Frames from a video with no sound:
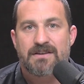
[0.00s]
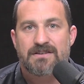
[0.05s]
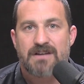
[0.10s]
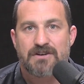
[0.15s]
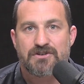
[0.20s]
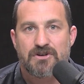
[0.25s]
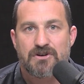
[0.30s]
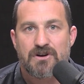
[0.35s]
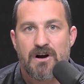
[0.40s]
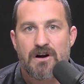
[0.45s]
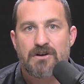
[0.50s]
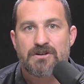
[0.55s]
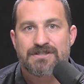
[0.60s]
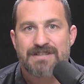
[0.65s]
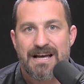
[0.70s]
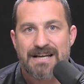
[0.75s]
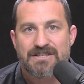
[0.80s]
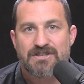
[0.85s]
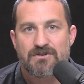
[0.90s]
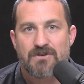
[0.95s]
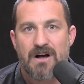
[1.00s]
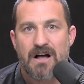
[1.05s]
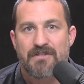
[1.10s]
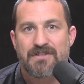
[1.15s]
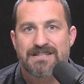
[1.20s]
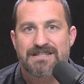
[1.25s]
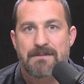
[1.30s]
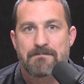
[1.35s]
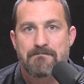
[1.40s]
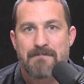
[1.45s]
Dr. Karl Deisseroth
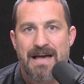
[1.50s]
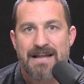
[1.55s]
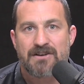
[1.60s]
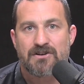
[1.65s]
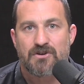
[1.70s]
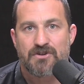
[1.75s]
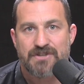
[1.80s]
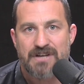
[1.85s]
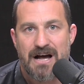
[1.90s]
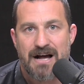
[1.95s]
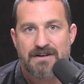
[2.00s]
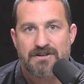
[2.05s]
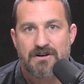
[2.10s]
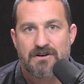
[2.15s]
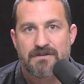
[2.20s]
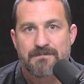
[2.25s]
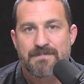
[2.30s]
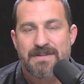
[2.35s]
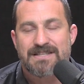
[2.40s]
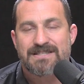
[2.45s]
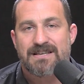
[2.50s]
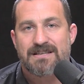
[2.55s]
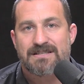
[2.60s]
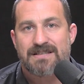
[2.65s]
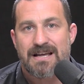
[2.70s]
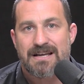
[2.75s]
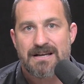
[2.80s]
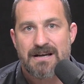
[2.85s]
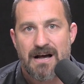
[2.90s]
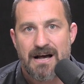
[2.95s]
is a medical doctor, he's a
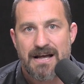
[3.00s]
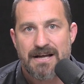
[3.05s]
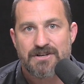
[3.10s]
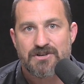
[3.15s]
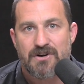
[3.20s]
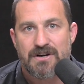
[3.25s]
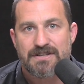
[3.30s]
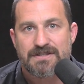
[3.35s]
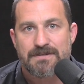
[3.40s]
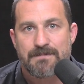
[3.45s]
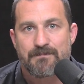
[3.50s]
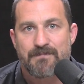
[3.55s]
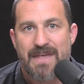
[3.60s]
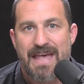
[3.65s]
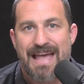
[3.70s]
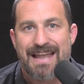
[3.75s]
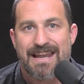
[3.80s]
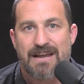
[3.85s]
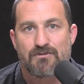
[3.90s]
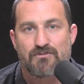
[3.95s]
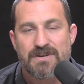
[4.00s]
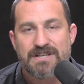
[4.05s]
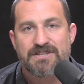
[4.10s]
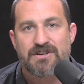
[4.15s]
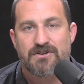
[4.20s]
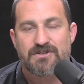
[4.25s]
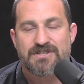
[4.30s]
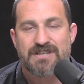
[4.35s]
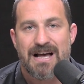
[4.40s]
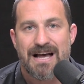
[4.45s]
psychiatrist, and a
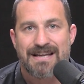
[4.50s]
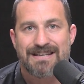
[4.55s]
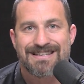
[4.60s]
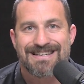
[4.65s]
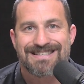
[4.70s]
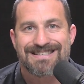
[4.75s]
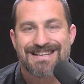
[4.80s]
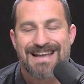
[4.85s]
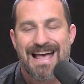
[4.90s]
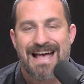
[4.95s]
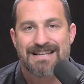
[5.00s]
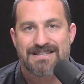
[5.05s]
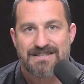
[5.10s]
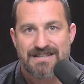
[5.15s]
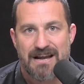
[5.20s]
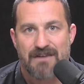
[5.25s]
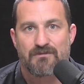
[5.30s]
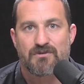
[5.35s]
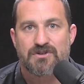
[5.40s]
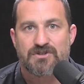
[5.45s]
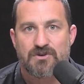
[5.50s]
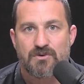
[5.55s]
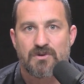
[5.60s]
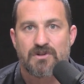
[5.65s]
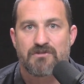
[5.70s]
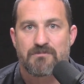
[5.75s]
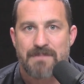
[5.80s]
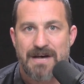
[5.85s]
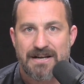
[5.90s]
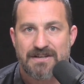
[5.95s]
research scientist at Stanford
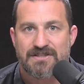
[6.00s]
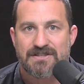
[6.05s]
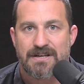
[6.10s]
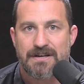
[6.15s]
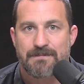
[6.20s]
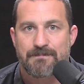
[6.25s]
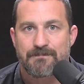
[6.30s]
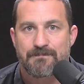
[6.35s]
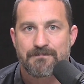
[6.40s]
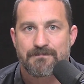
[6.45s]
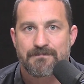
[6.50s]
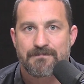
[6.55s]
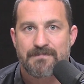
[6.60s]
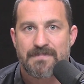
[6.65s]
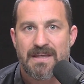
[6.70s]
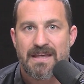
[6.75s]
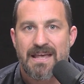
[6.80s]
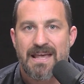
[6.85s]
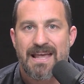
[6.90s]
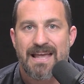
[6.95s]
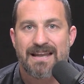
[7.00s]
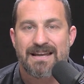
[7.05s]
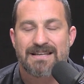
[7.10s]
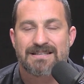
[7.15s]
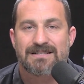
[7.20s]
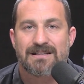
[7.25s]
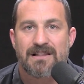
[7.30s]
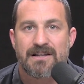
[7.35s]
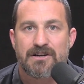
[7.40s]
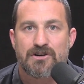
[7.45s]
School of Medicine. In
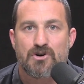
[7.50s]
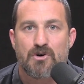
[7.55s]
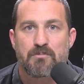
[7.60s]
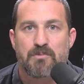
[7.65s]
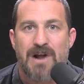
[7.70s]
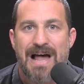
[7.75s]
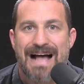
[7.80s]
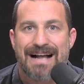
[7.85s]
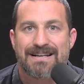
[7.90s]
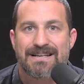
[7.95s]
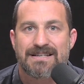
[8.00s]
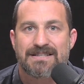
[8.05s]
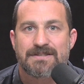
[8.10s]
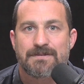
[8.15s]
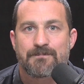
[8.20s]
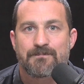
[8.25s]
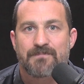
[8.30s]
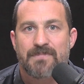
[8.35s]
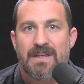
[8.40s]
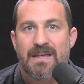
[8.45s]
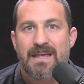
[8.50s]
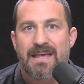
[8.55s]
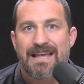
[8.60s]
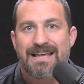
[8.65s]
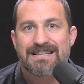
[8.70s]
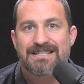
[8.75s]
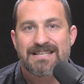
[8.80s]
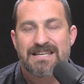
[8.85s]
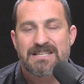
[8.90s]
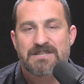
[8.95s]
his clinical practice,
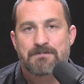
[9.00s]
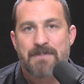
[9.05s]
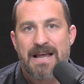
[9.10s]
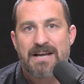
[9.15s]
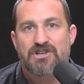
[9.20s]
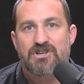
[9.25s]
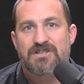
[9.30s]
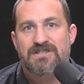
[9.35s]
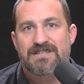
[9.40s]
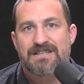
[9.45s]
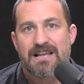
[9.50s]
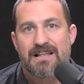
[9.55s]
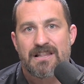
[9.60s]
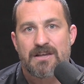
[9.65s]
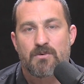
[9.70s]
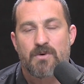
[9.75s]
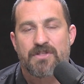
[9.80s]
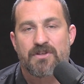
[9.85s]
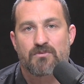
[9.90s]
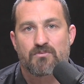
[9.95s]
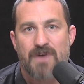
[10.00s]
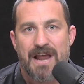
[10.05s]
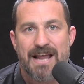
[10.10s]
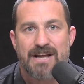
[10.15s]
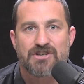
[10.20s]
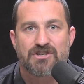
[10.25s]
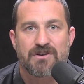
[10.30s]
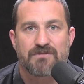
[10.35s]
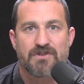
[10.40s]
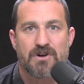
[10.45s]
he sees patients dealing with a
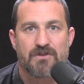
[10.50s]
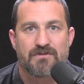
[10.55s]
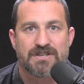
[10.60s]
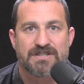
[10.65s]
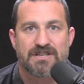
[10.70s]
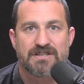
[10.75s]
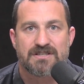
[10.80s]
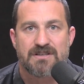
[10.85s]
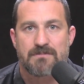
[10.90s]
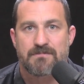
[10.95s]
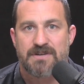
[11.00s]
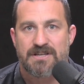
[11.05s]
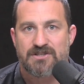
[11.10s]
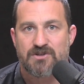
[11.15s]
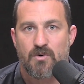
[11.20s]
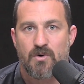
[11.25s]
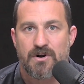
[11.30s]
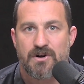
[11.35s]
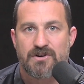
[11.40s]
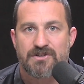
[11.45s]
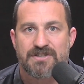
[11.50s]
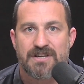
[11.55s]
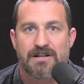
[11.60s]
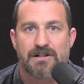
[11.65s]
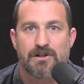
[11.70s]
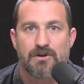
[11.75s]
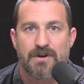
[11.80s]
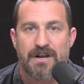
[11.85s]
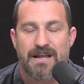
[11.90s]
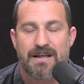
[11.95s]
range of nervous system disorders,
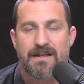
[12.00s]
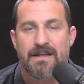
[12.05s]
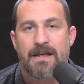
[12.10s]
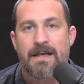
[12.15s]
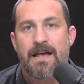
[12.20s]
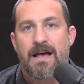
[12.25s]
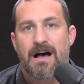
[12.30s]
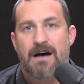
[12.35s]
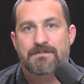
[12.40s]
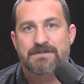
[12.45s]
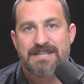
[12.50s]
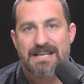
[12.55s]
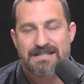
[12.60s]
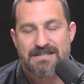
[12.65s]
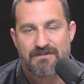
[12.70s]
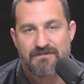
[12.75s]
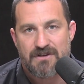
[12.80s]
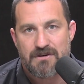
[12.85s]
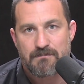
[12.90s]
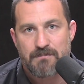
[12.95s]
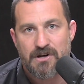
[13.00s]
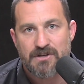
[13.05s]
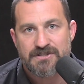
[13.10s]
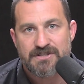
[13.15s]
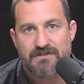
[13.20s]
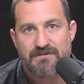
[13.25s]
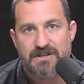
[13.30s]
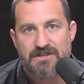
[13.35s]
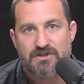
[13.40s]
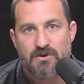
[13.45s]
including
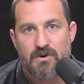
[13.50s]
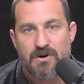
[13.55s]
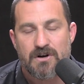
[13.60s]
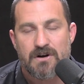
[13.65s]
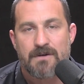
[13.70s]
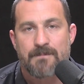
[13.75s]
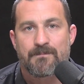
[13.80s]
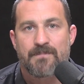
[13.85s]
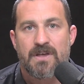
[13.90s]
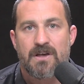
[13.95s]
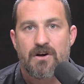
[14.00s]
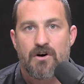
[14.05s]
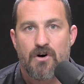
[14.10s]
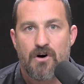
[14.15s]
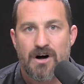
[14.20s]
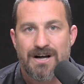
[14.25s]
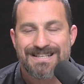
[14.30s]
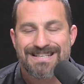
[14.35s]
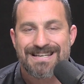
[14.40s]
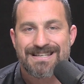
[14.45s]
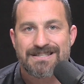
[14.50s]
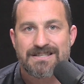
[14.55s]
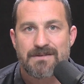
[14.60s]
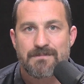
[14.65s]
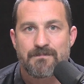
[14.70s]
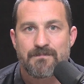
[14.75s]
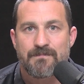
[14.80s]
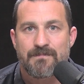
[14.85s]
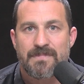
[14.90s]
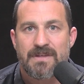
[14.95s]
obsessive-compulsive disorder,
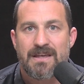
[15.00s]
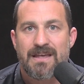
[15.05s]
autism,